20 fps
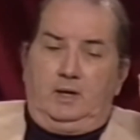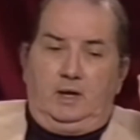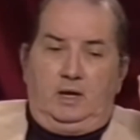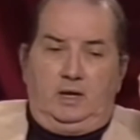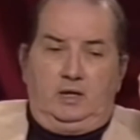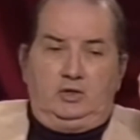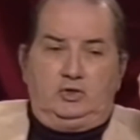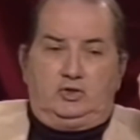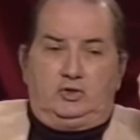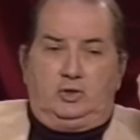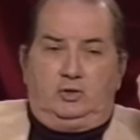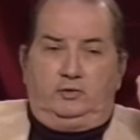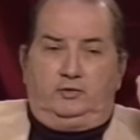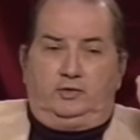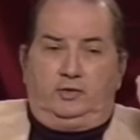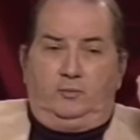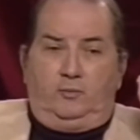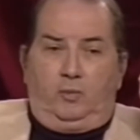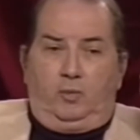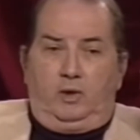And Joe
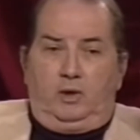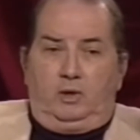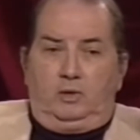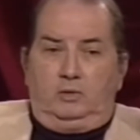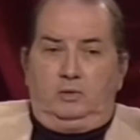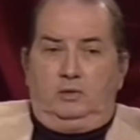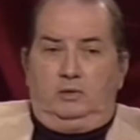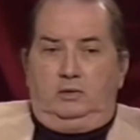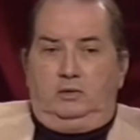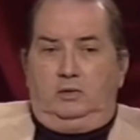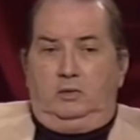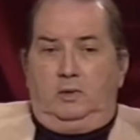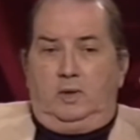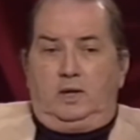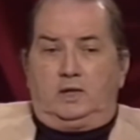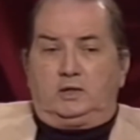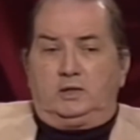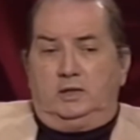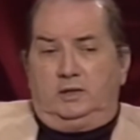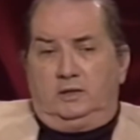said, well, you
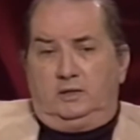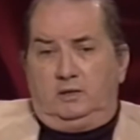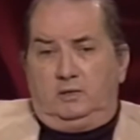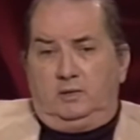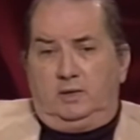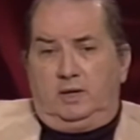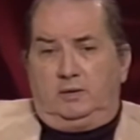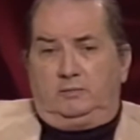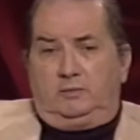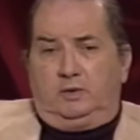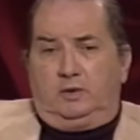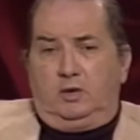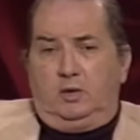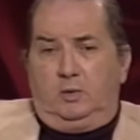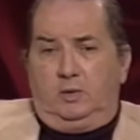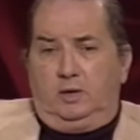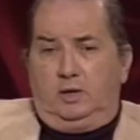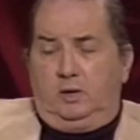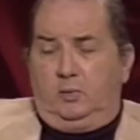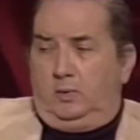actually don't have to go
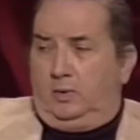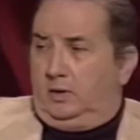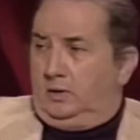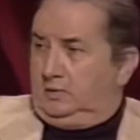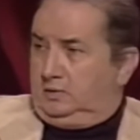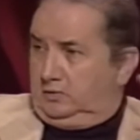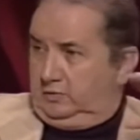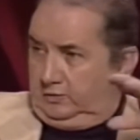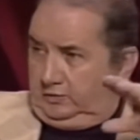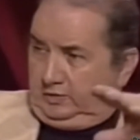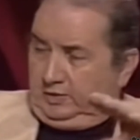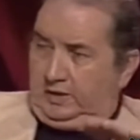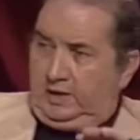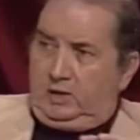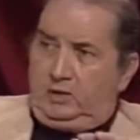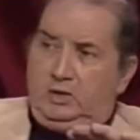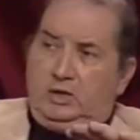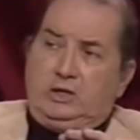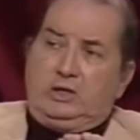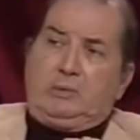anywhere. Just sit
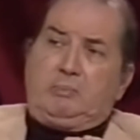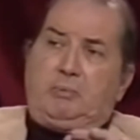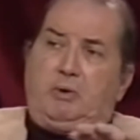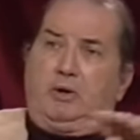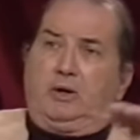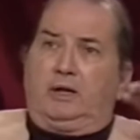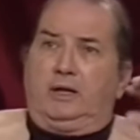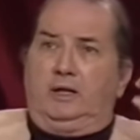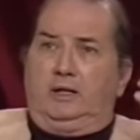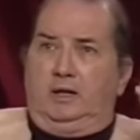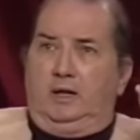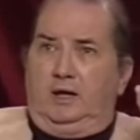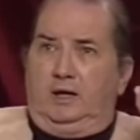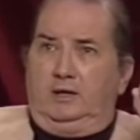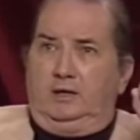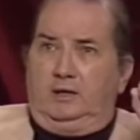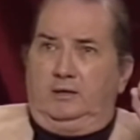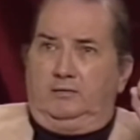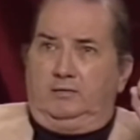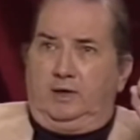out on the parking lot,
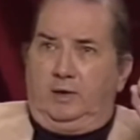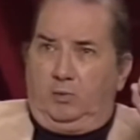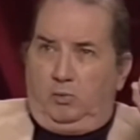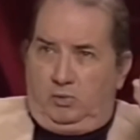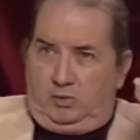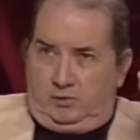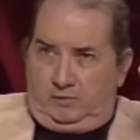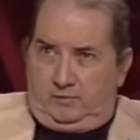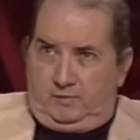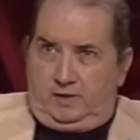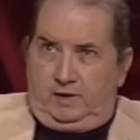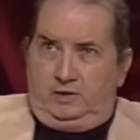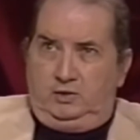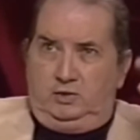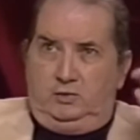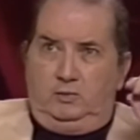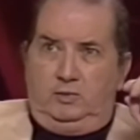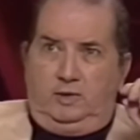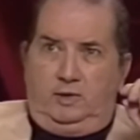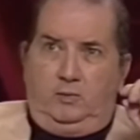and if they want to find
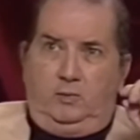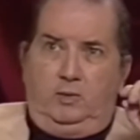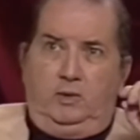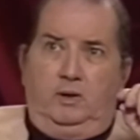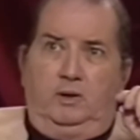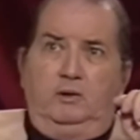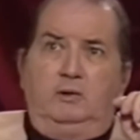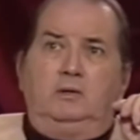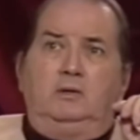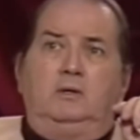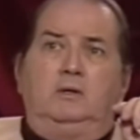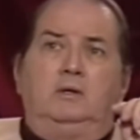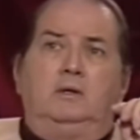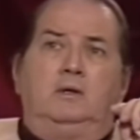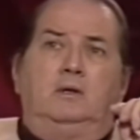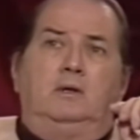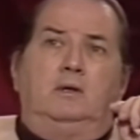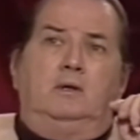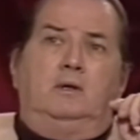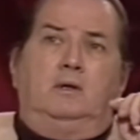you, they will.
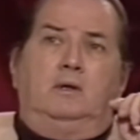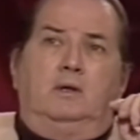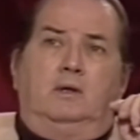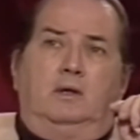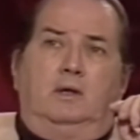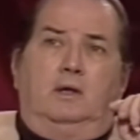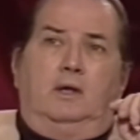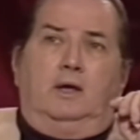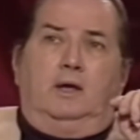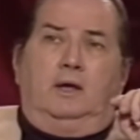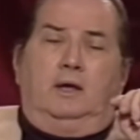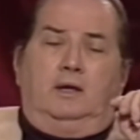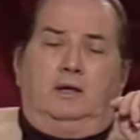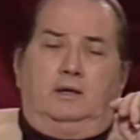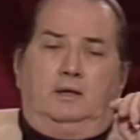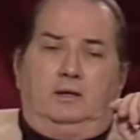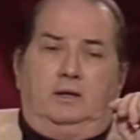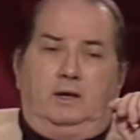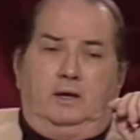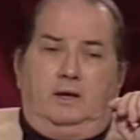
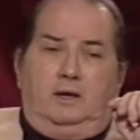And